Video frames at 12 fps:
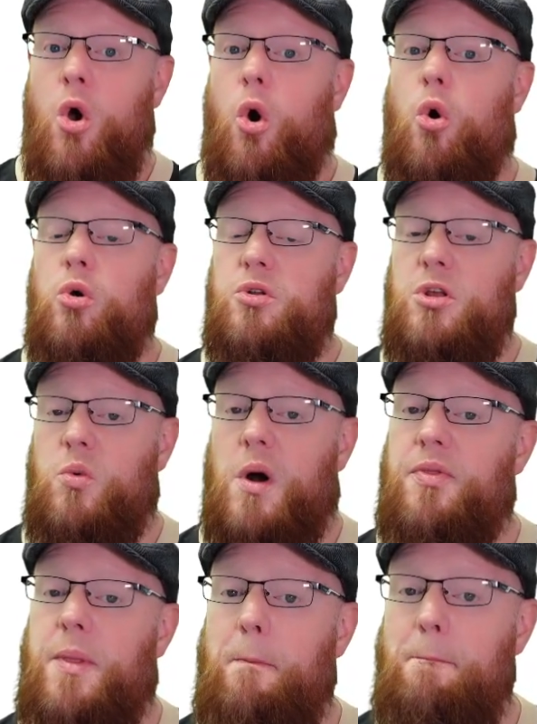Or do you
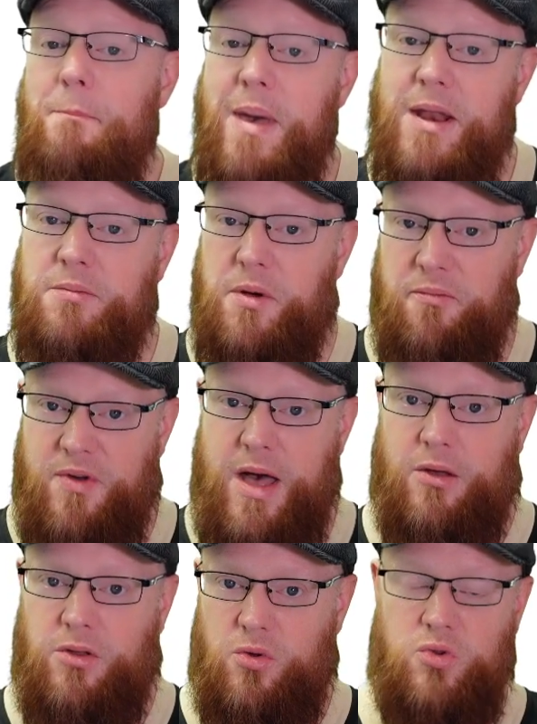want the minimum
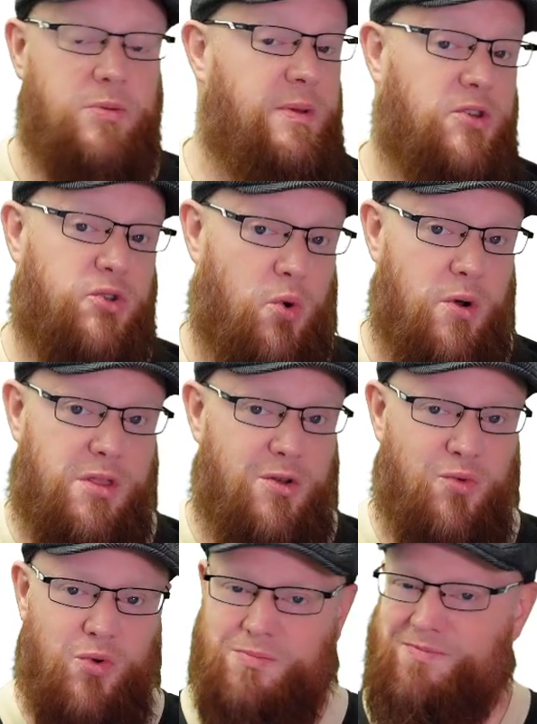value to be stored at the
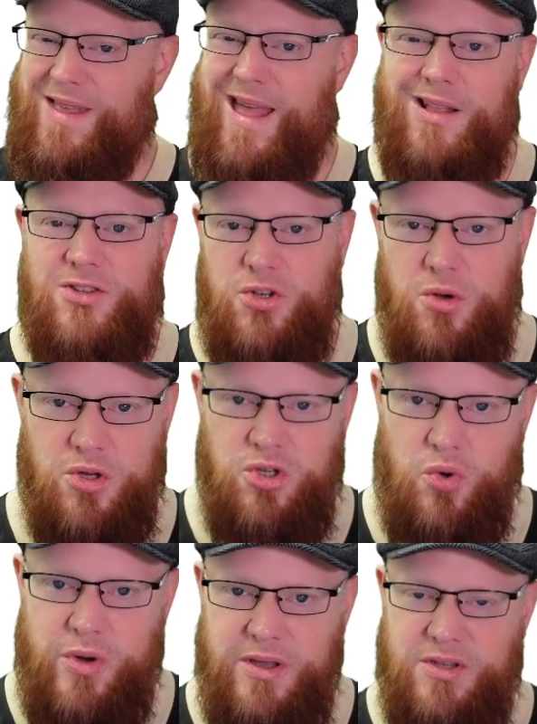root? It's your
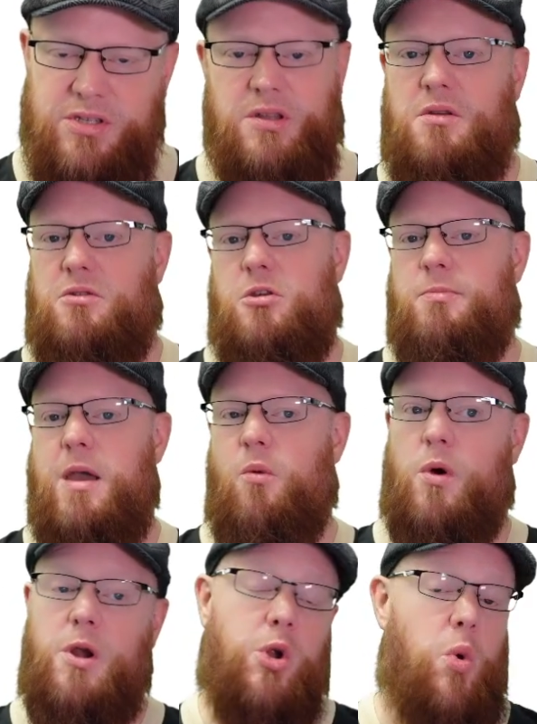choice. You might
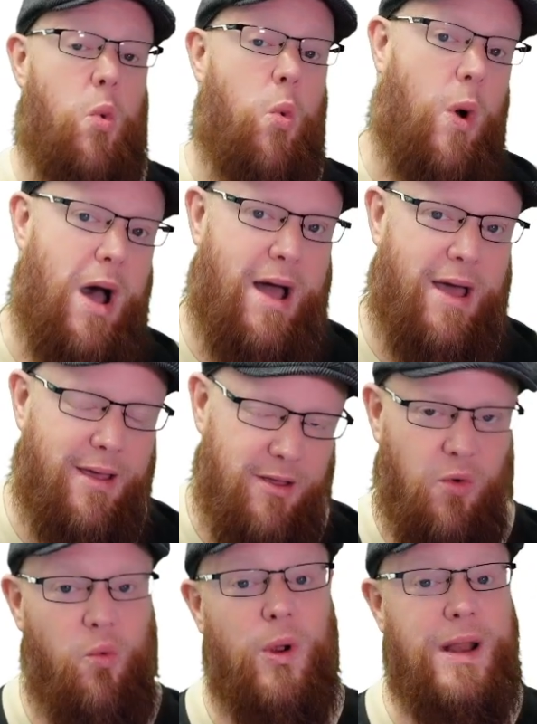wonder why.
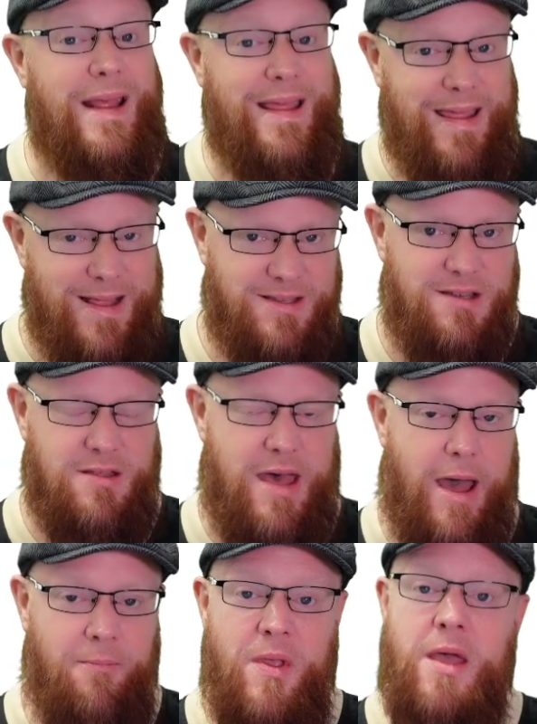We're going to get to
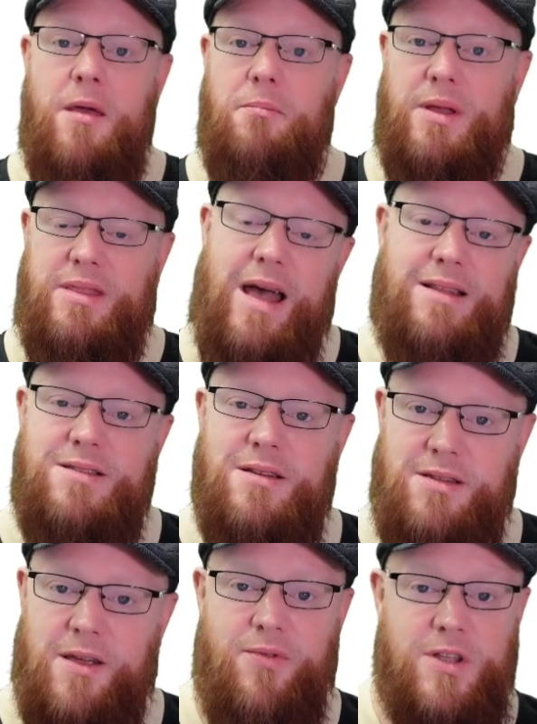that. But that's the
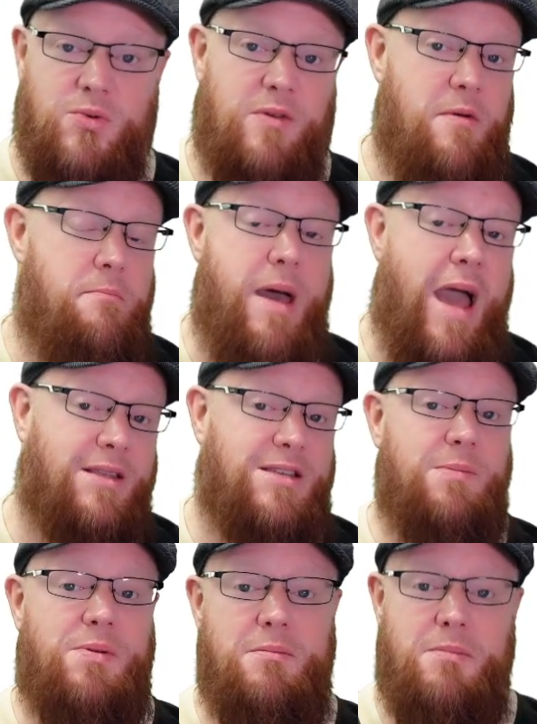difference. We have a max
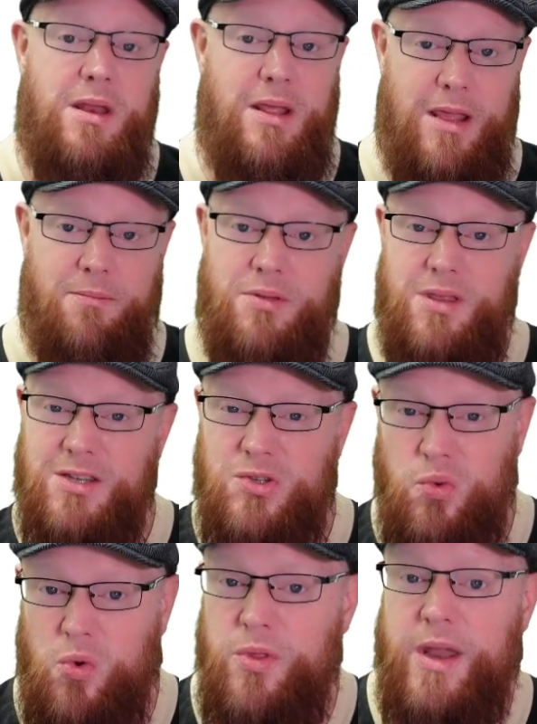heap and a min heap. This
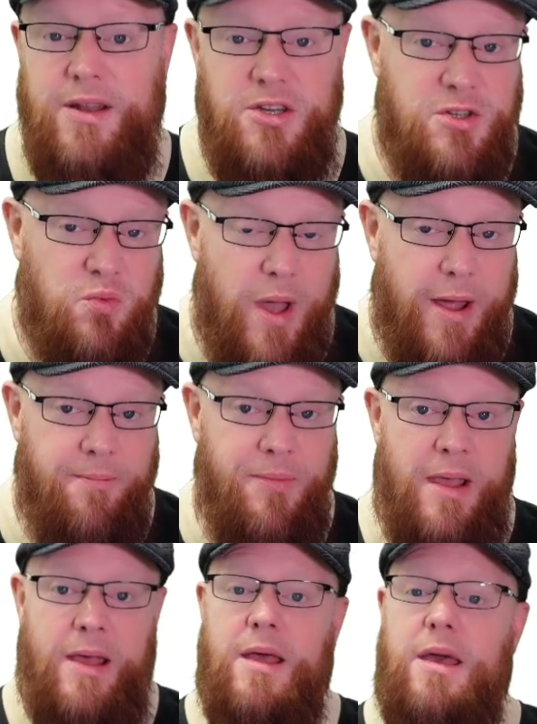rule that I just read
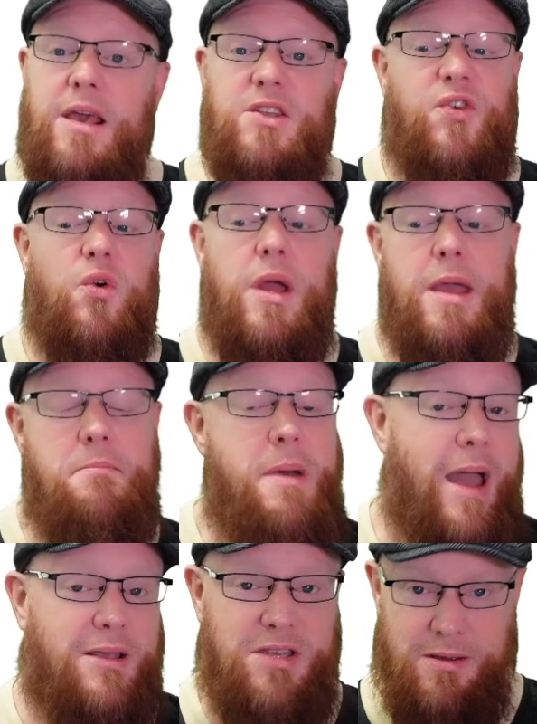is for a
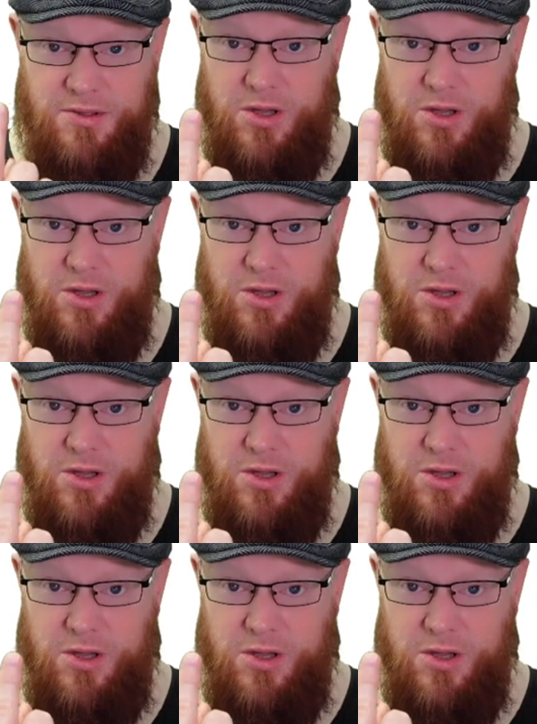max heap.